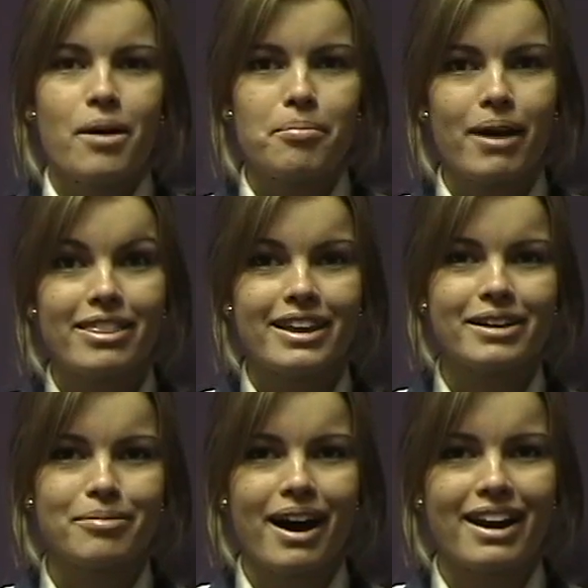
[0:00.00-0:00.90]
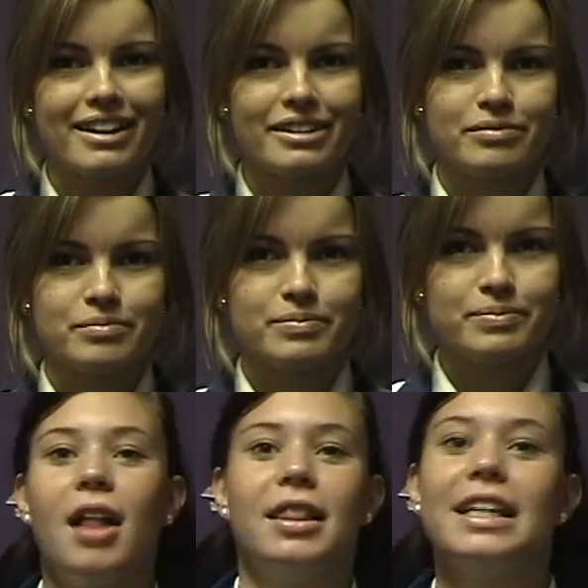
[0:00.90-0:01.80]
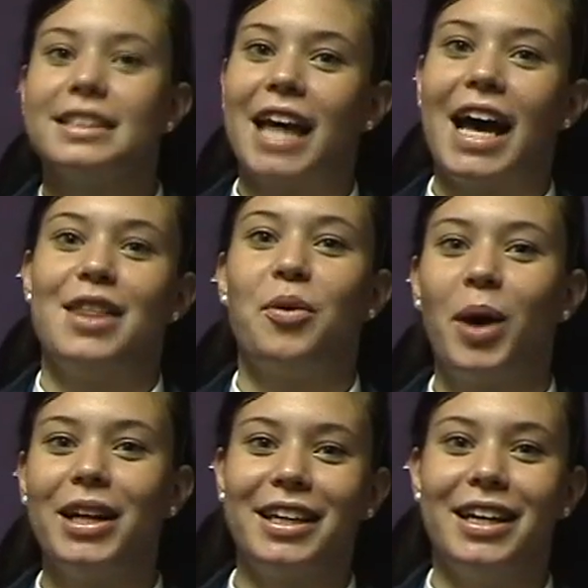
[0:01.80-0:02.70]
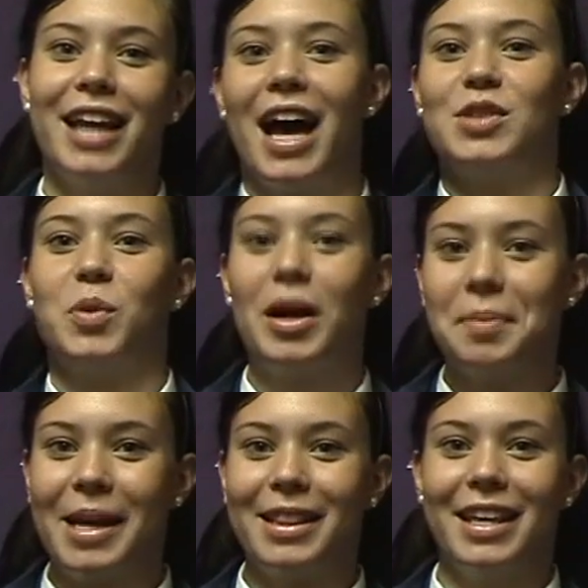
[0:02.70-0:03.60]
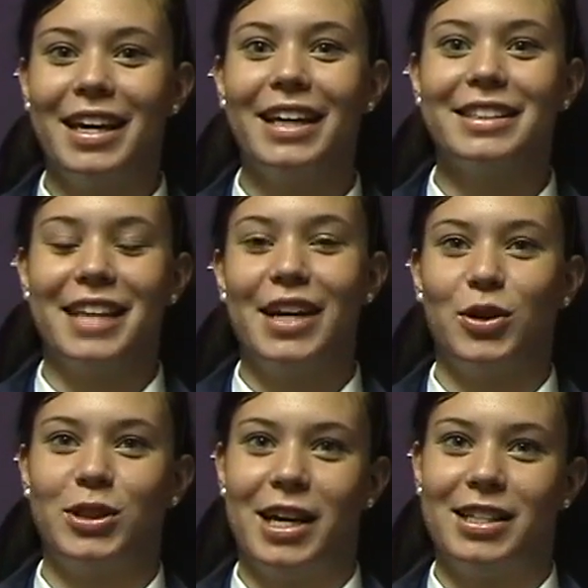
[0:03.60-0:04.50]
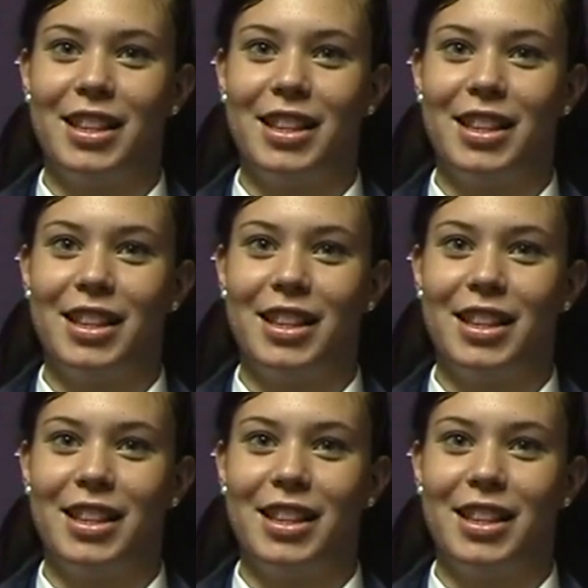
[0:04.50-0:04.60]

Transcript: But think about it. Let's say that one kid has one mean thing said or done to